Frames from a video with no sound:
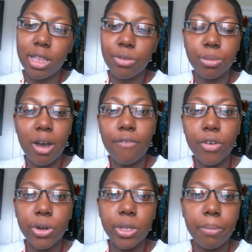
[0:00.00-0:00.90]
It was my
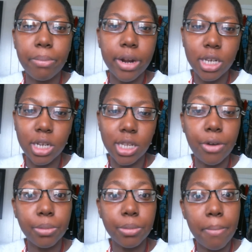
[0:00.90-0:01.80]
first impressions.
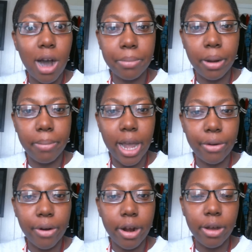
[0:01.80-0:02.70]
That was my mom in the
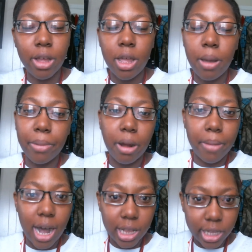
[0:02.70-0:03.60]
background, but I'ma